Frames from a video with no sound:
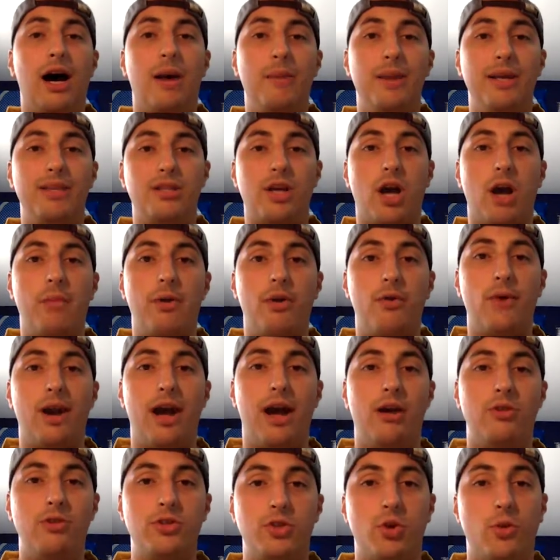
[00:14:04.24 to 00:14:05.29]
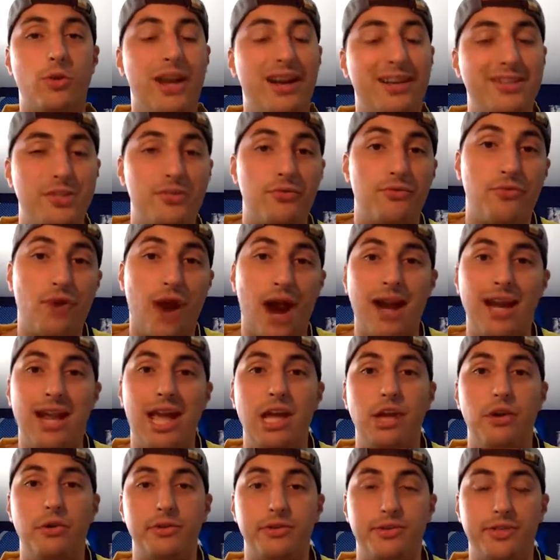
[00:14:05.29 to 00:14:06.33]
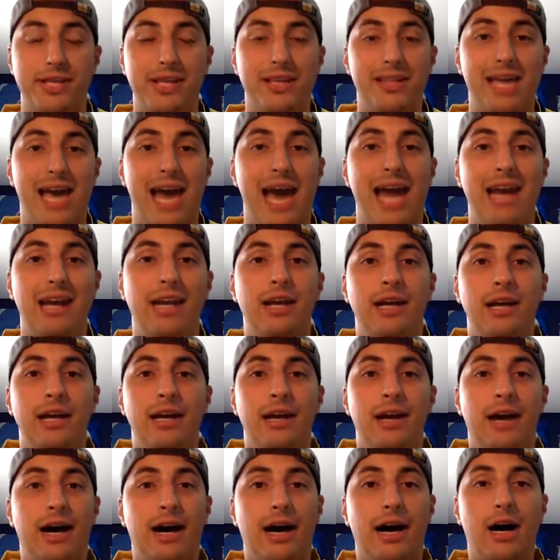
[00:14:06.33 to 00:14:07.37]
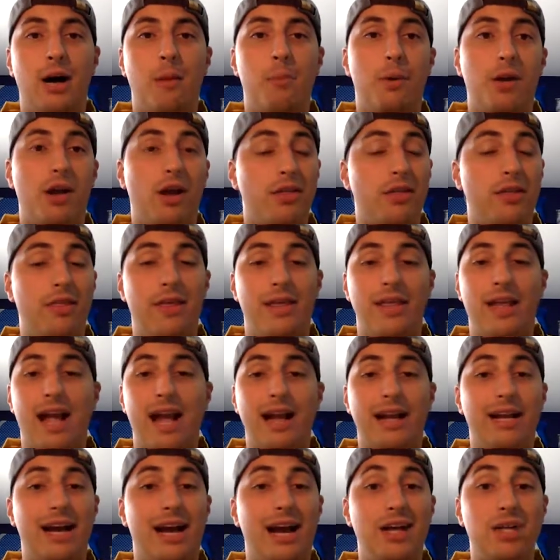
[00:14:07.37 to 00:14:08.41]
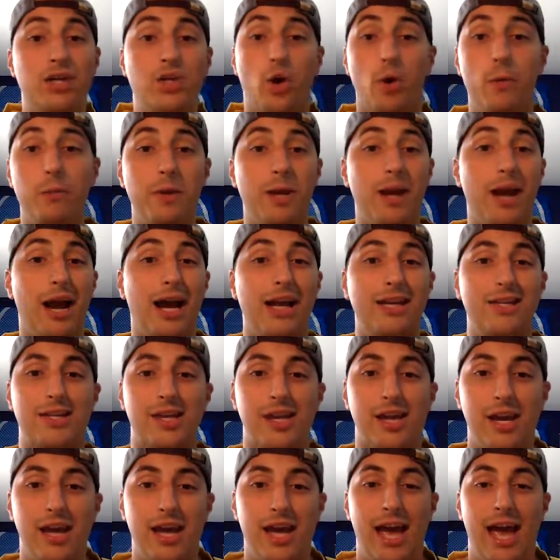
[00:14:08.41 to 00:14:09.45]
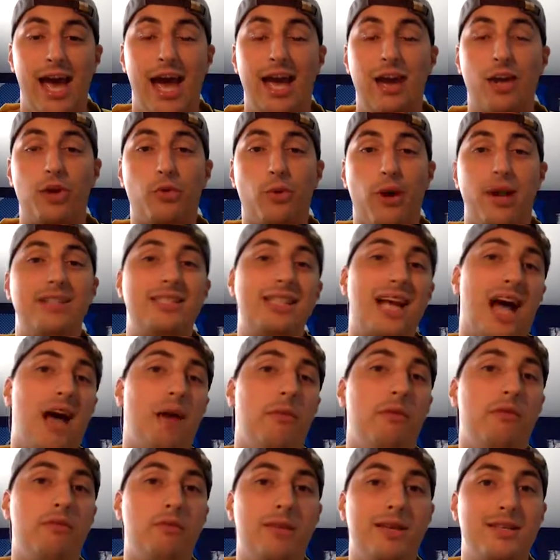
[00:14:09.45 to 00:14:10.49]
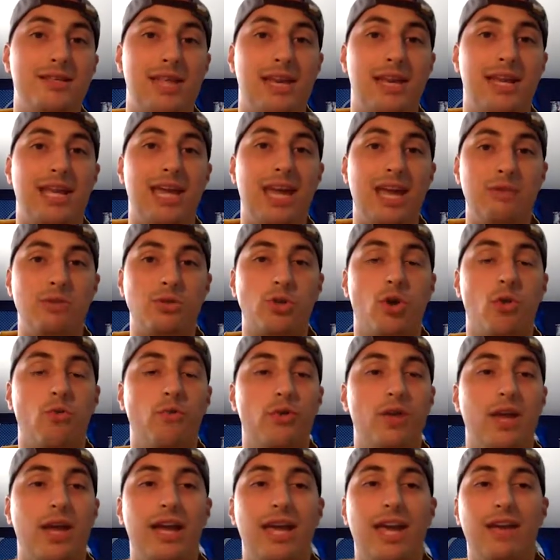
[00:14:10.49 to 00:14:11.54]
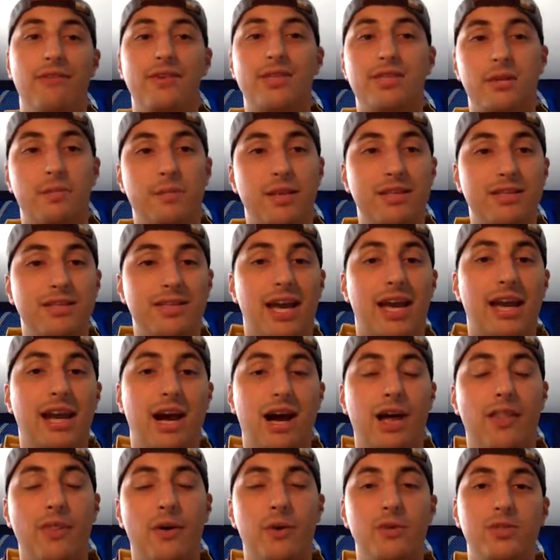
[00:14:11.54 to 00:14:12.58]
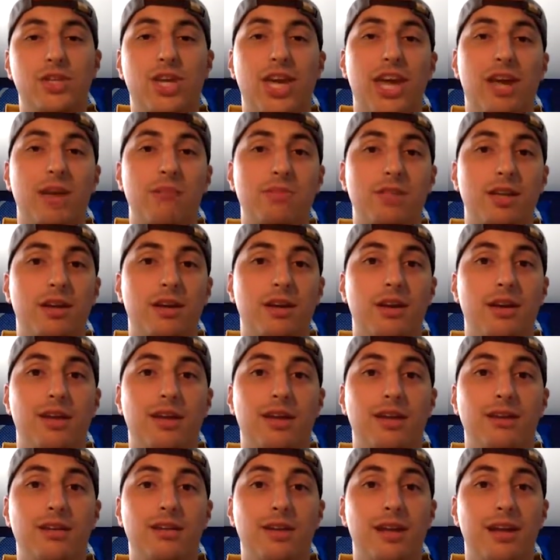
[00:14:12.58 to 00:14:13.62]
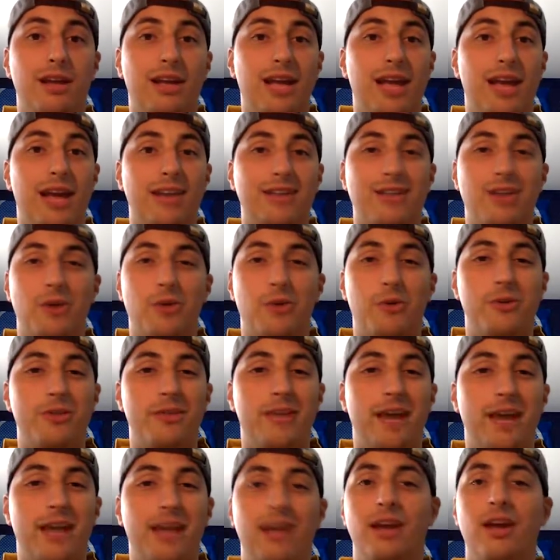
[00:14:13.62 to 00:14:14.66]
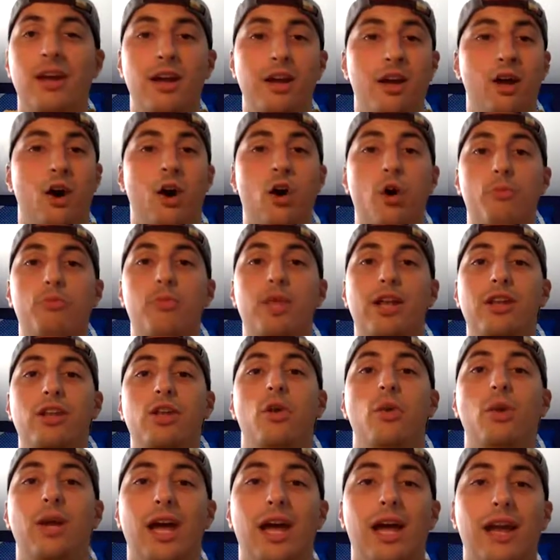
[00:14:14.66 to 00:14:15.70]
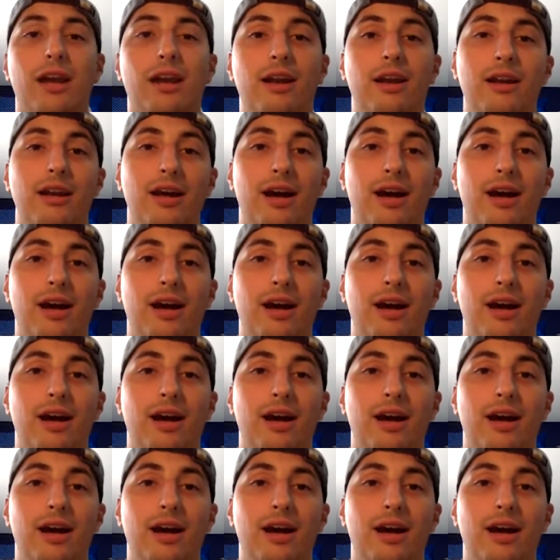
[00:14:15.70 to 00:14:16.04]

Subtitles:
is coming around. So next Friday you'll see that. But other than that, guys, hope you guys had a great time. If you missed any games, hopefully I gave you some insight on those games. And again, as I always say, hope that you can